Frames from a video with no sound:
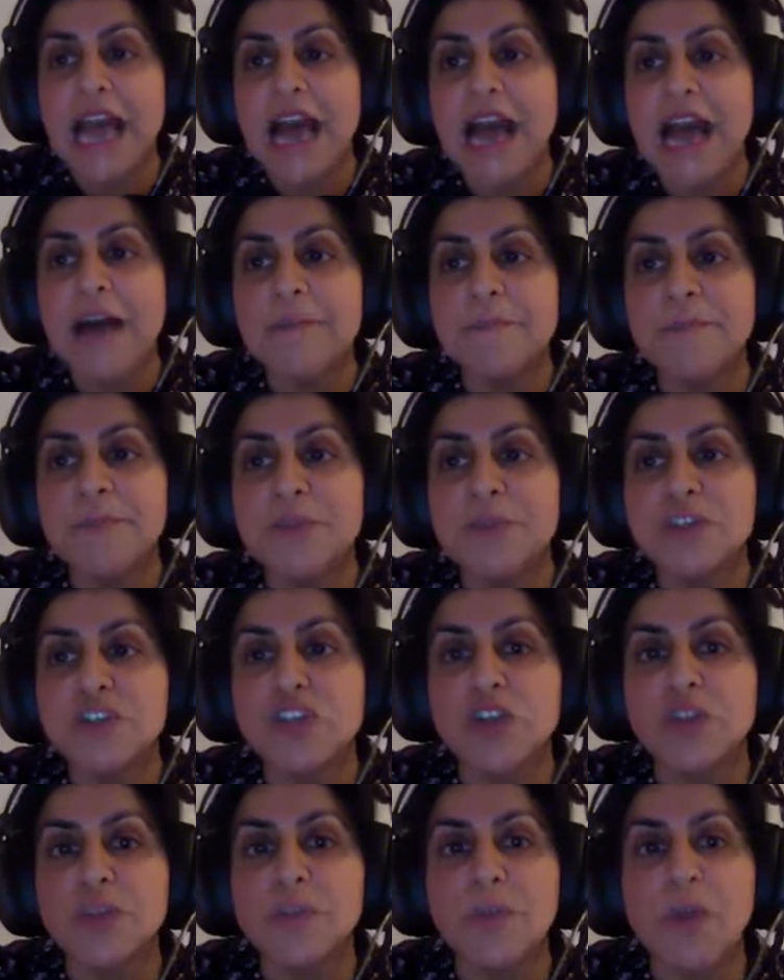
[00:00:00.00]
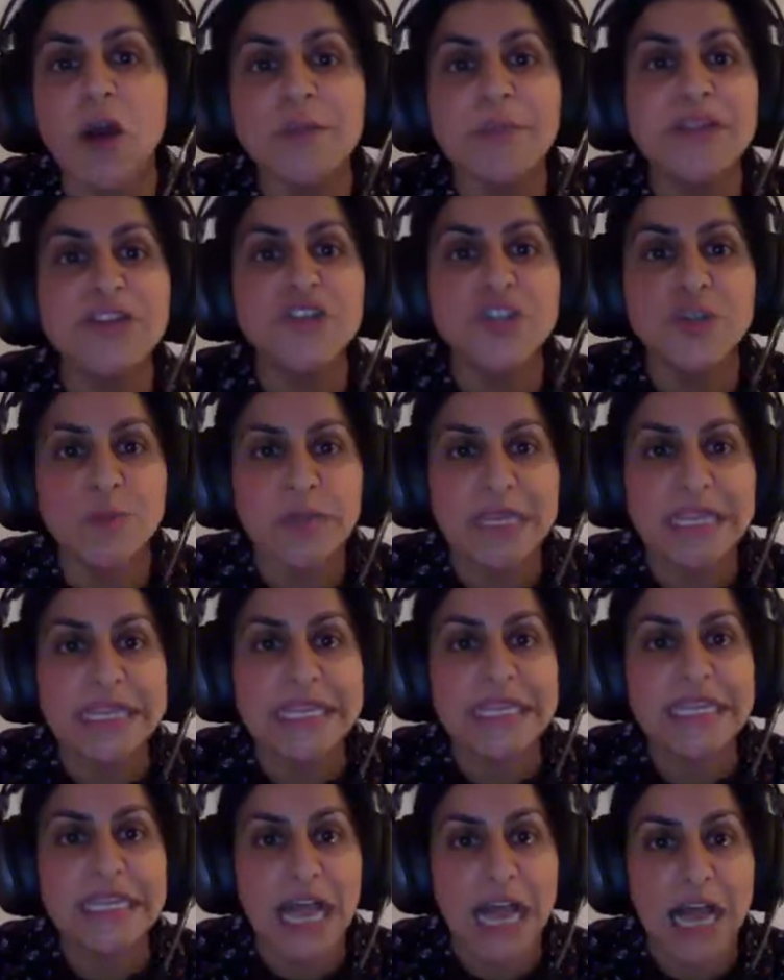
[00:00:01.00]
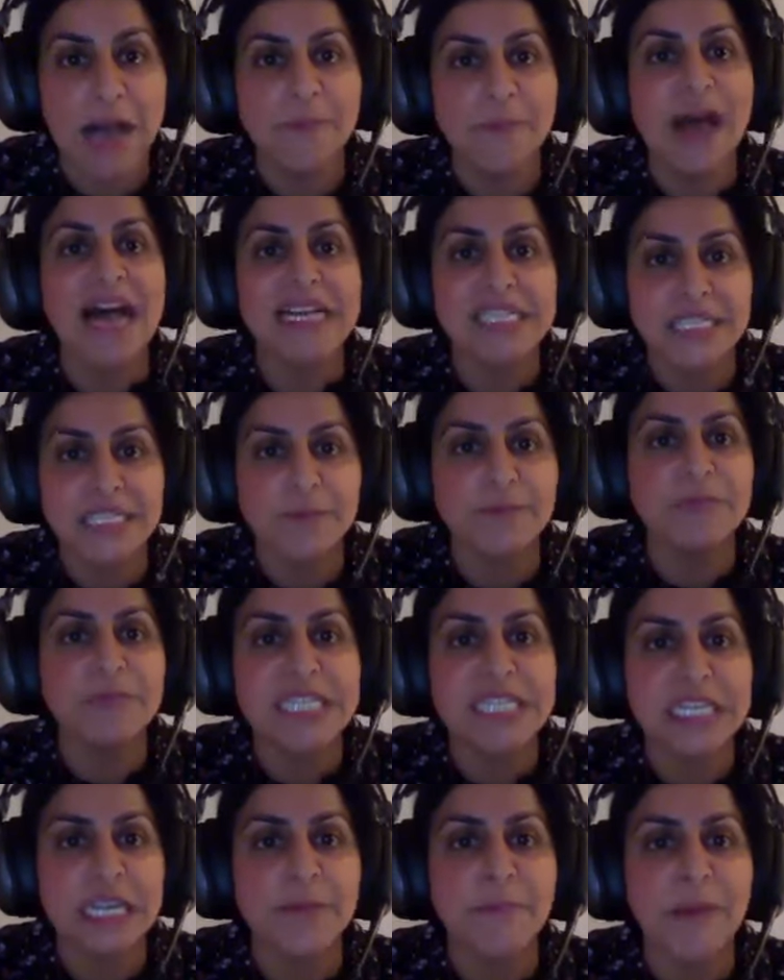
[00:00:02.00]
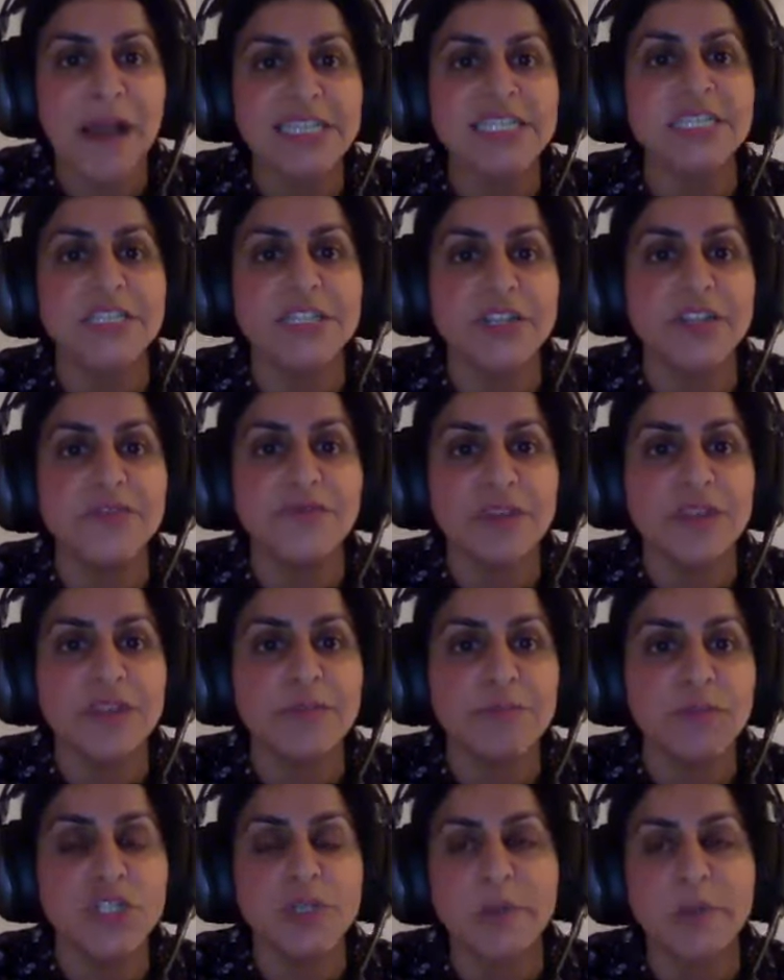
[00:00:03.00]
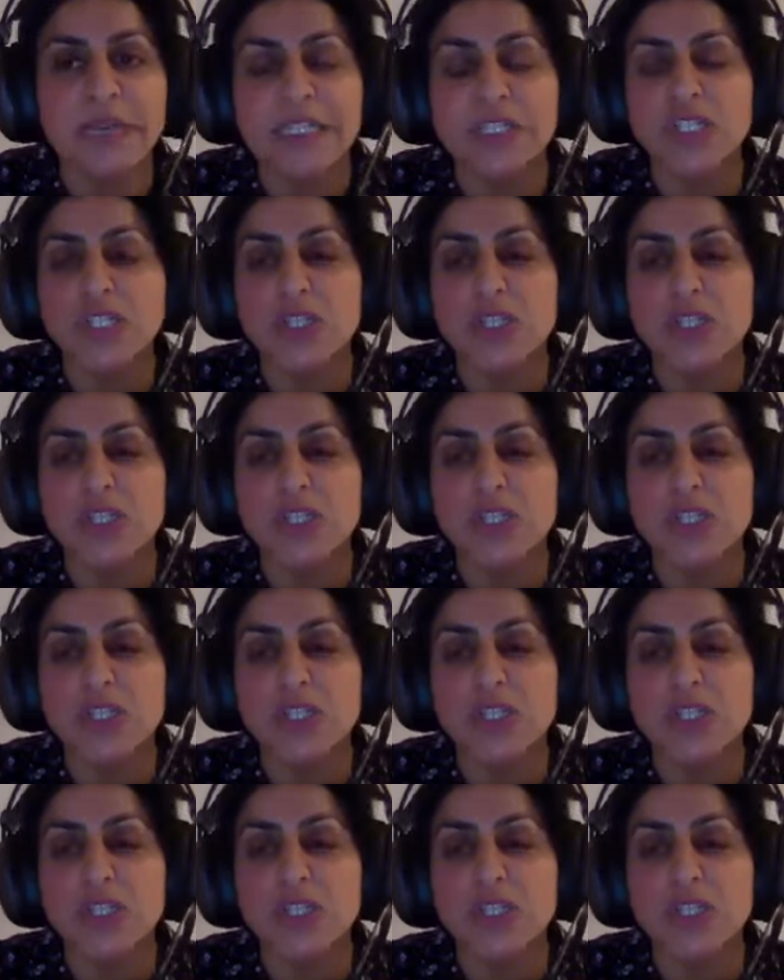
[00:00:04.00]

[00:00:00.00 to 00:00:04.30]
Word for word: Um, so the parliamentary week um, has a particular pattern and a rhythm to it.